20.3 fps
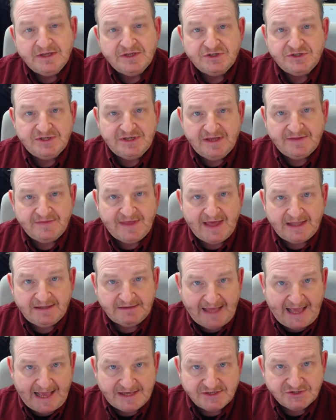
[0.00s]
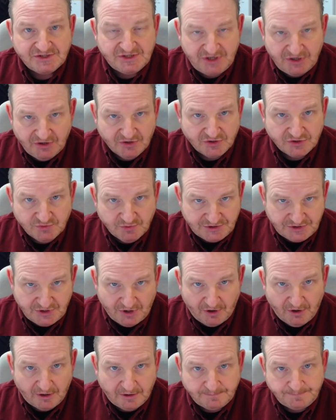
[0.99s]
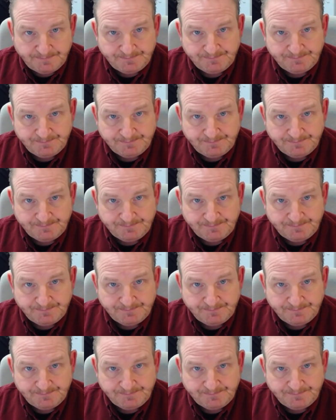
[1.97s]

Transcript: to get that last year's return.